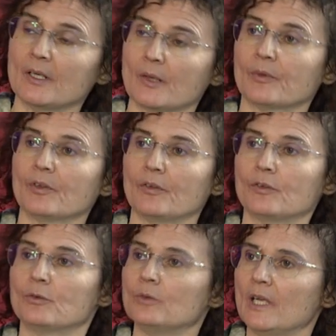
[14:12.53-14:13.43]

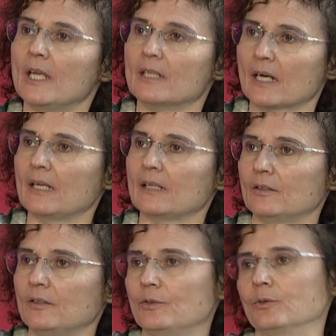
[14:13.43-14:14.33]
discovered the reticular
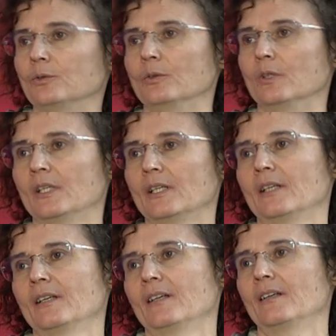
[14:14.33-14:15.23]
activation
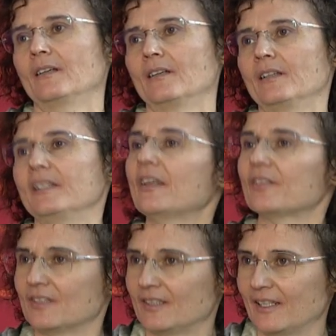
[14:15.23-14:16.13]
system, so one of the
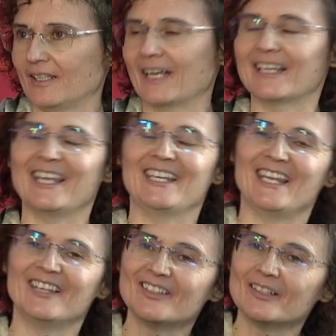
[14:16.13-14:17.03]
systems in the
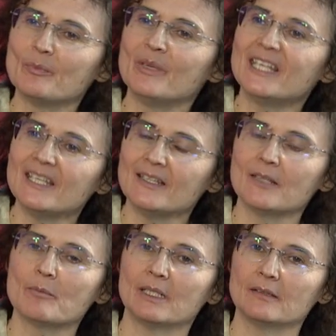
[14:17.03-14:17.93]
brain that's fundamental
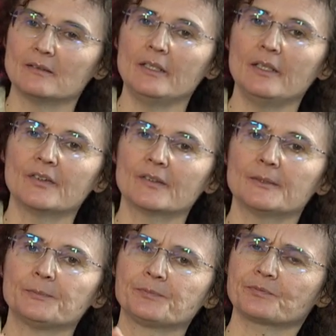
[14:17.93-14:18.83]
to keep us
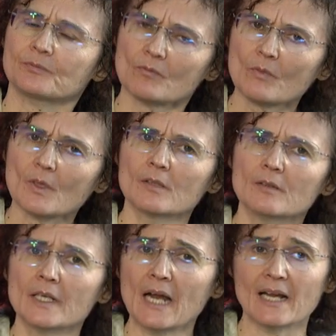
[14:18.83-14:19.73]
awake. So
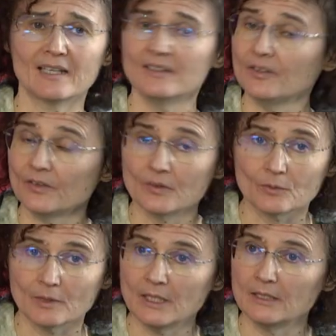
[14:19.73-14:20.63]
in Pisa, there
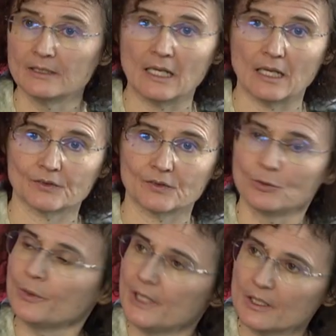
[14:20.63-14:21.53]
was a huge
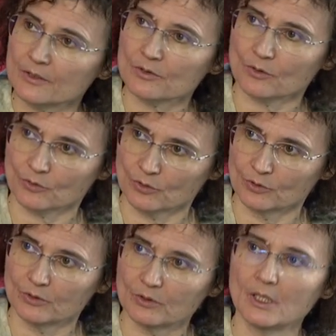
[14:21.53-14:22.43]
tradition in
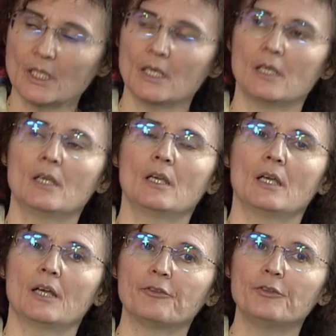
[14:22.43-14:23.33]
studying arousal
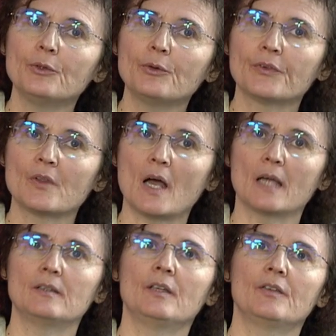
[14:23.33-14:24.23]
states, sleep
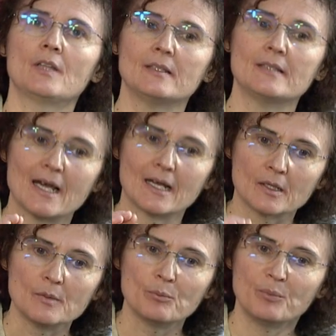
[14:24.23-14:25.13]
and wake, and I
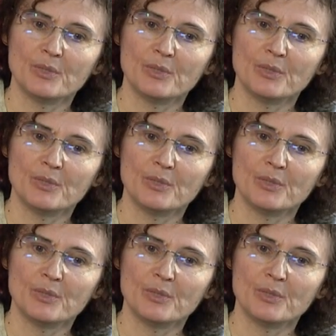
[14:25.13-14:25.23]
think